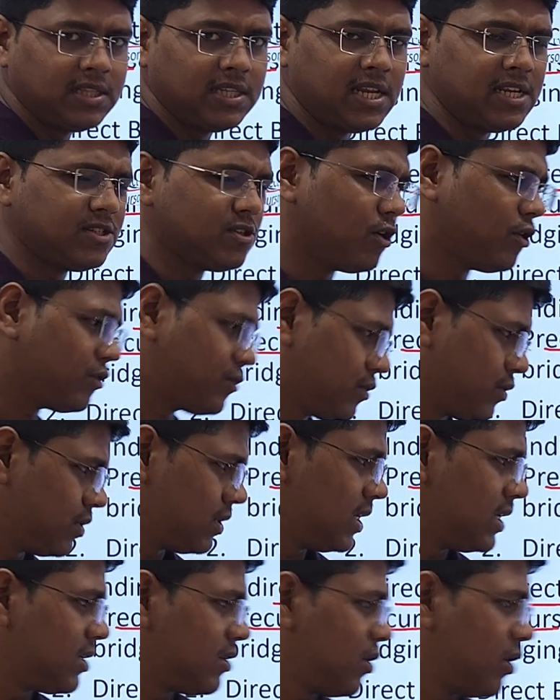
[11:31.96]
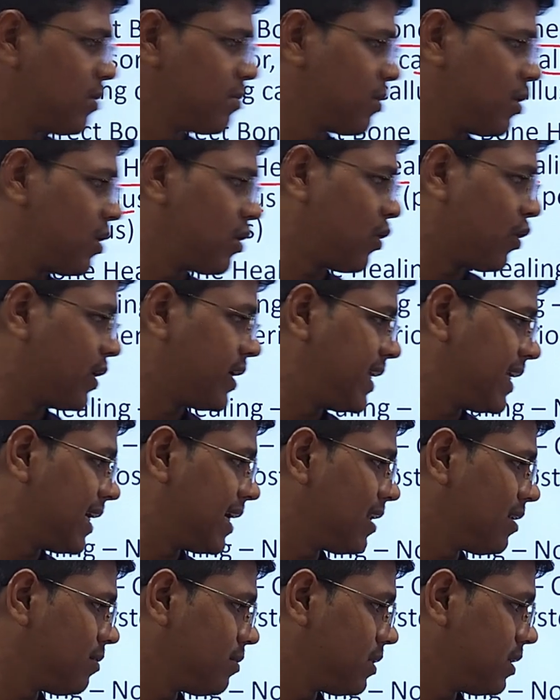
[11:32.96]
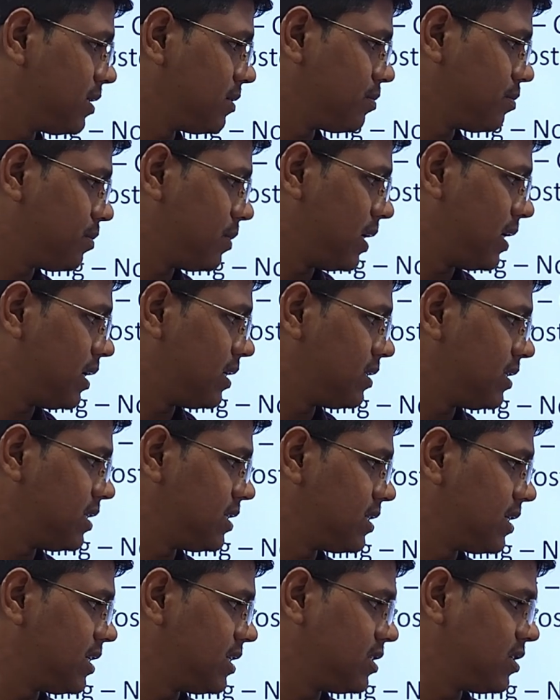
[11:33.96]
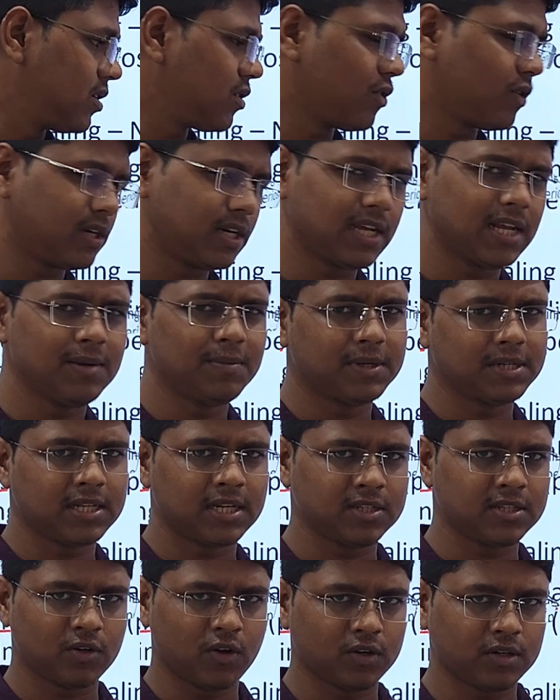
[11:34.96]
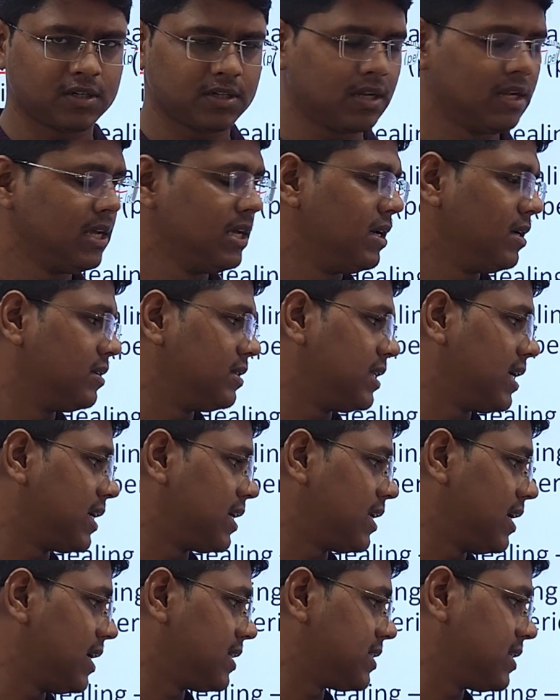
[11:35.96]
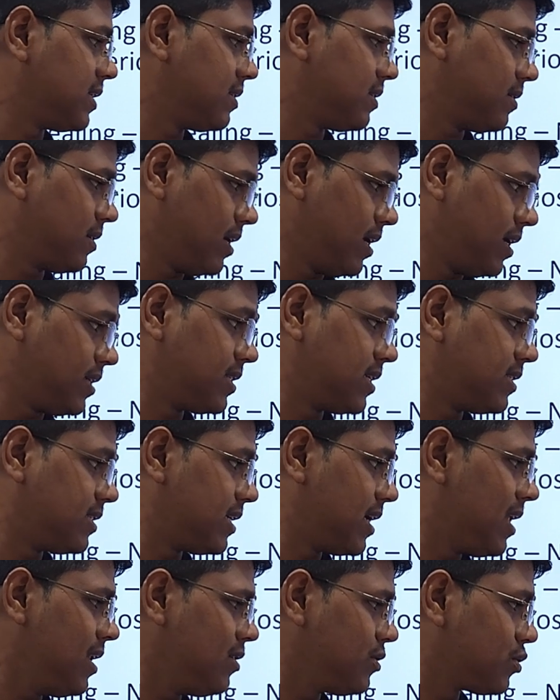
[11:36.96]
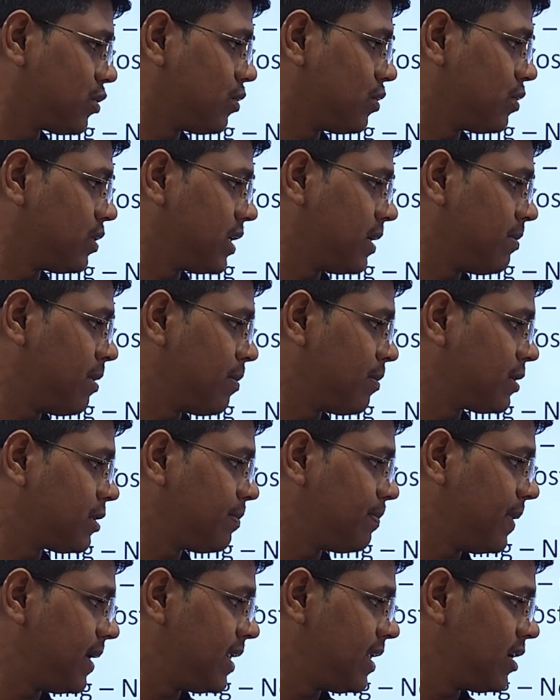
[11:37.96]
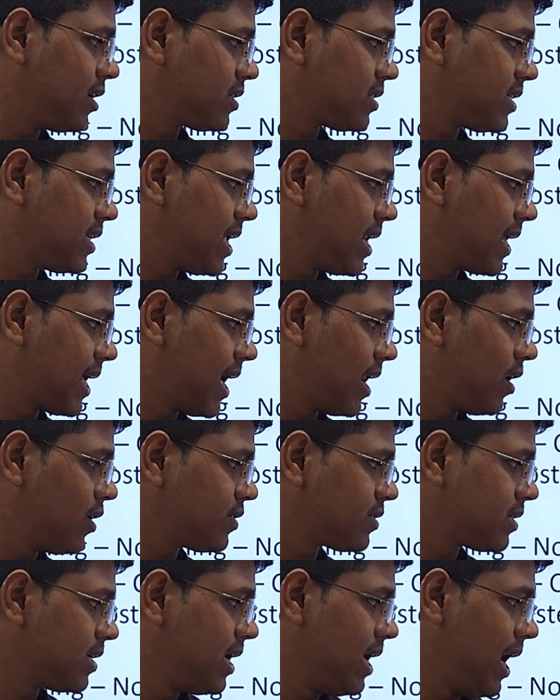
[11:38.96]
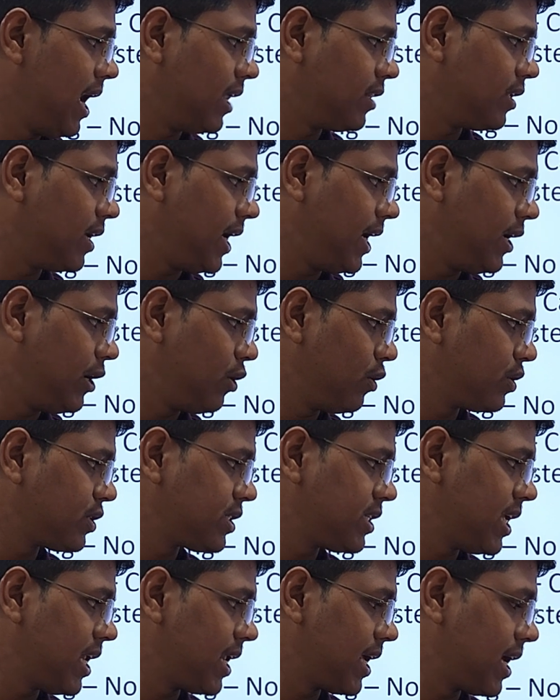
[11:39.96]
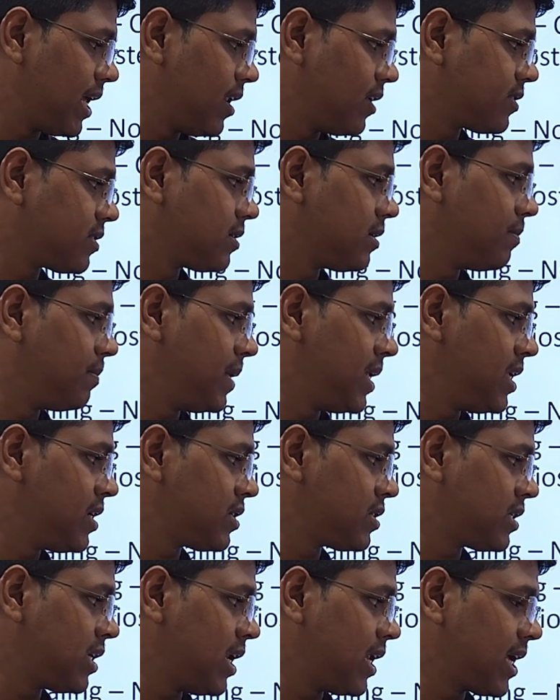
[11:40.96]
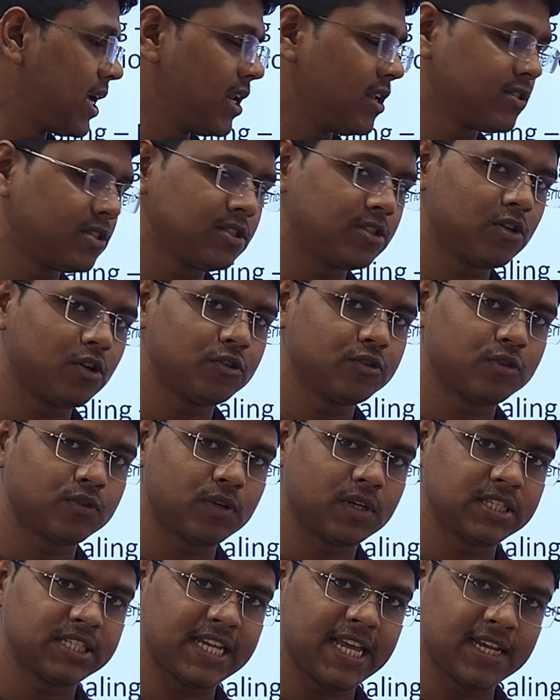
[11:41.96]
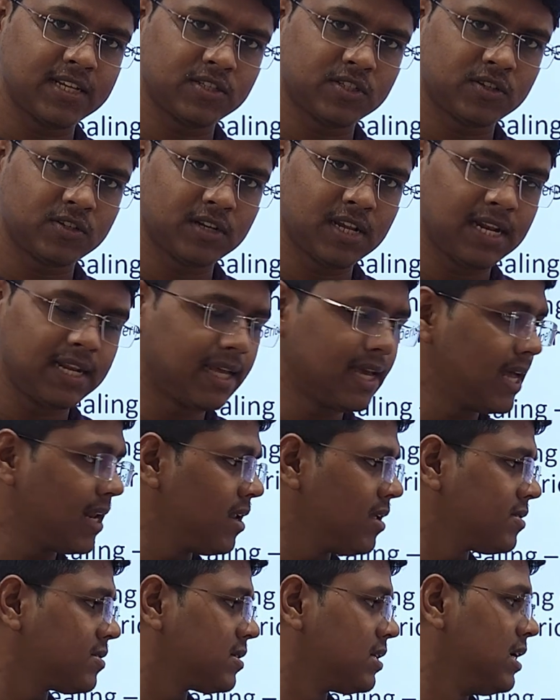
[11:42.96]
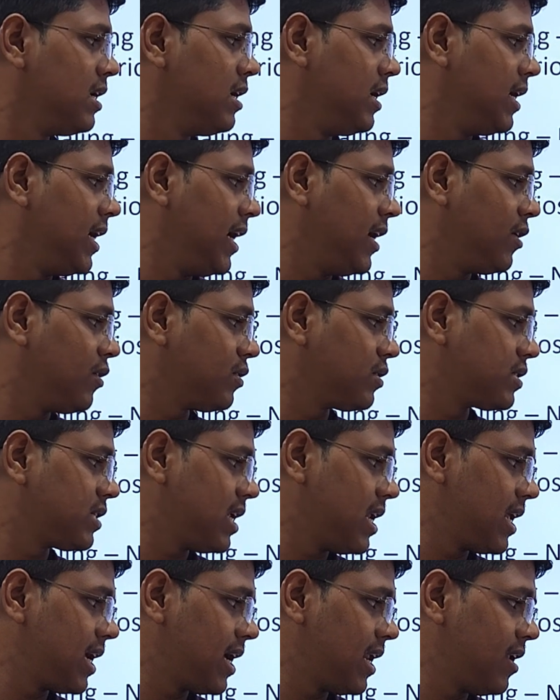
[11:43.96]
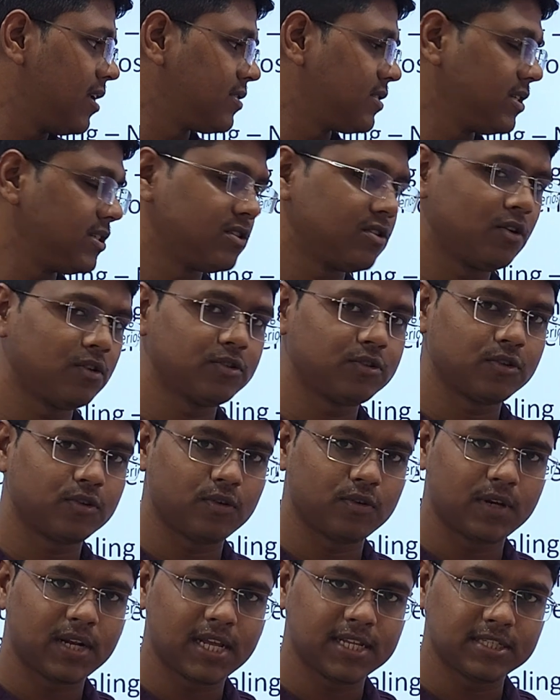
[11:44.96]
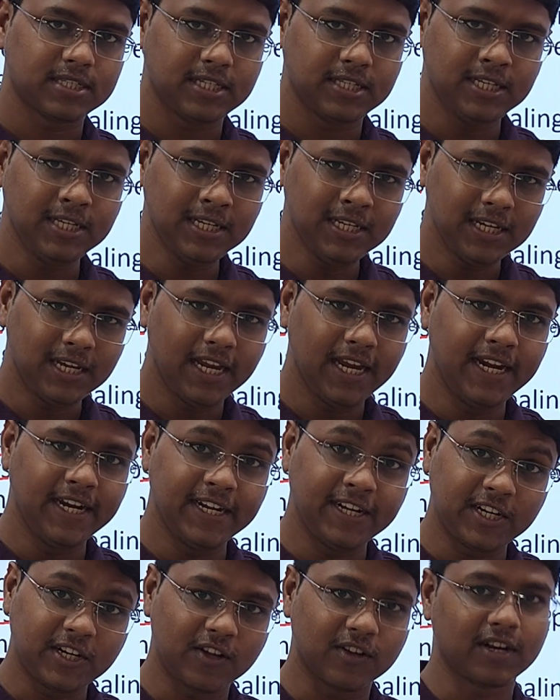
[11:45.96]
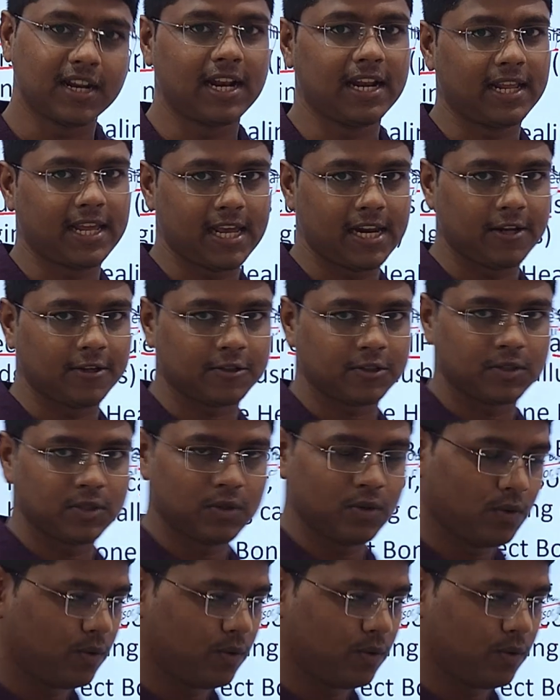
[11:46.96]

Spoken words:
There is also a term called cortical, and this region cortical, but that is not that essential. So remember the periosteal callus and the endosteal callus. Periosteal callus is also known as the external callus. Endosteal callus is also known as the internal callus.